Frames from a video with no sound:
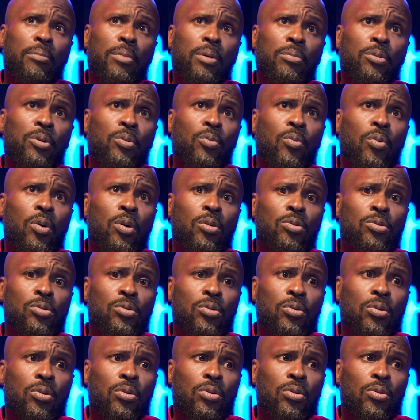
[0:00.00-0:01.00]
maybe once
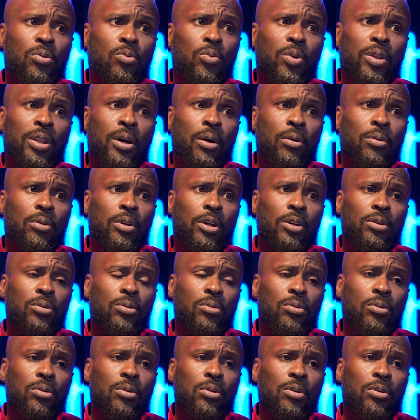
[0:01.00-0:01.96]
without NATO